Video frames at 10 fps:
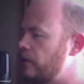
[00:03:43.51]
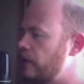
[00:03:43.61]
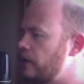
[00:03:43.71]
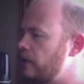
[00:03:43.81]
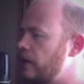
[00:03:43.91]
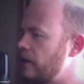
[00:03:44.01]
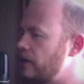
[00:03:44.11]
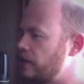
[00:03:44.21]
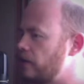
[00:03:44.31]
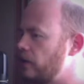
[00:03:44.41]
it's not
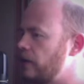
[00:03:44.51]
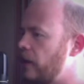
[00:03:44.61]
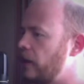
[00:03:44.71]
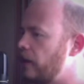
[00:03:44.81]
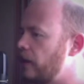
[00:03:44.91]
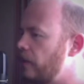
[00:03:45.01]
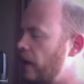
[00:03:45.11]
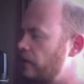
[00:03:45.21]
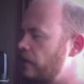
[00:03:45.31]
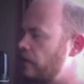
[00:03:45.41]
necessarily talking
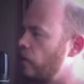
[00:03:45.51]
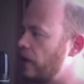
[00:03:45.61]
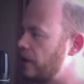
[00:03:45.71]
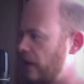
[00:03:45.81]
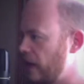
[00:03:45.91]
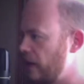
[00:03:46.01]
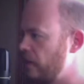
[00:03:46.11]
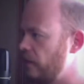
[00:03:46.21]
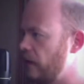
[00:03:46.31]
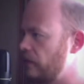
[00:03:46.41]
about just a one-time
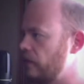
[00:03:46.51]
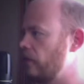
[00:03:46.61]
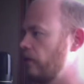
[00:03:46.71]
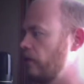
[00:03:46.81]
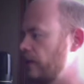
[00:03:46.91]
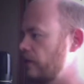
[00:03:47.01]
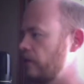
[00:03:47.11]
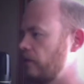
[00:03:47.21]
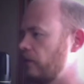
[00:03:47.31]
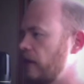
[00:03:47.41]
event or
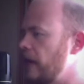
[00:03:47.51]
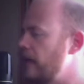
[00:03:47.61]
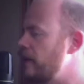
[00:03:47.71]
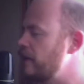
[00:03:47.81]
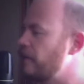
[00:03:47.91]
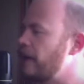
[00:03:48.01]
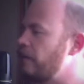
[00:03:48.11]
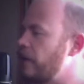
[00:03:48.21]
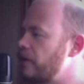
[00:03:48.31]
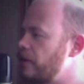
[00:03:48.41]
this or, it doesn't
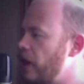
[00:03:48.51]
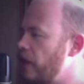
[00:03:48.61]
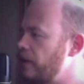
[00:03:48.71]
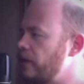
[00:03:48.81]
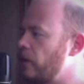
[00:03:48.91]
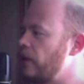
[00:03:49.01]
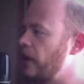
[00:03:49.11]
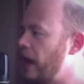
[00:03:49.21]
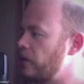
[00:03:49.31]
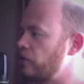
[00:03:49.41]
make much comment on the
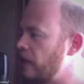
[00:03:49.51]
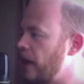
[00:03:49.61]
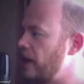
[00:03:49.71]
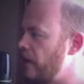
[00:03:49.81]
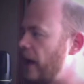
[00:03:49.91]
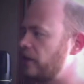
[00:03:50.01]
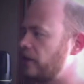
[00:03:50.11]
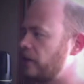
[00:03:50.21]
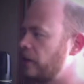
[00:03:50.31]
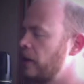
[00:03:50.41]
actual kind of
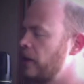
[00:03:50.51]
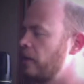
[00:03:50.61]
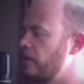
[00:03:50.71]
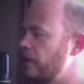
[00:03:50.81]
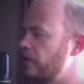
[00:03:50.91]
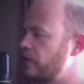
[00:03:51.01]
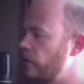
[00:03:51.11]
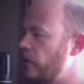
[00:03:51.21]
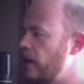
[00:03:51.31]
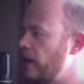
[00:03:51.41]
action but it's the
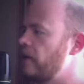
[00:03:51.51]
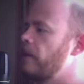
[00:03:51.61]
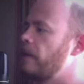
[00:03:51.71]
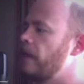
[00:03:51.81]
way